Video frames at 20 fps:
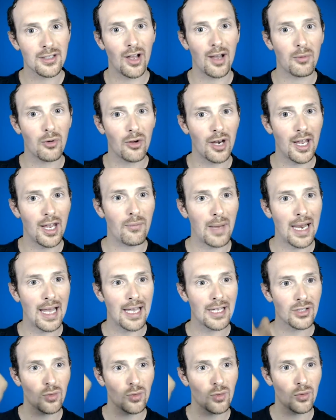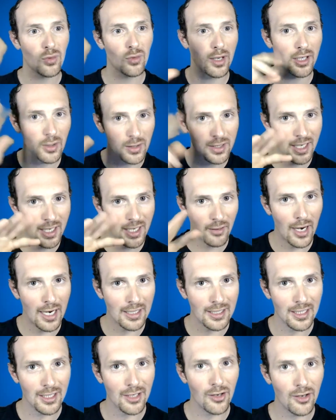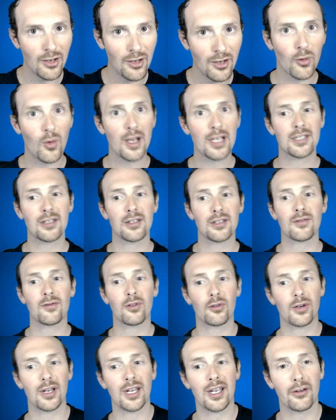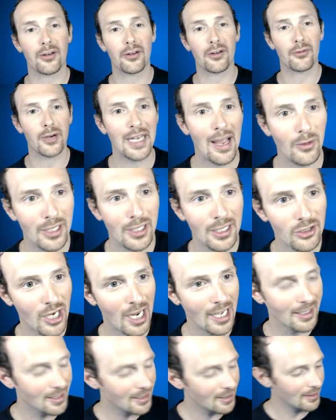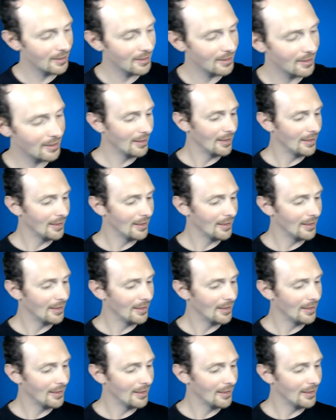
So I'm going to have my last one. You start writing your questions for Riikka right now in the chat.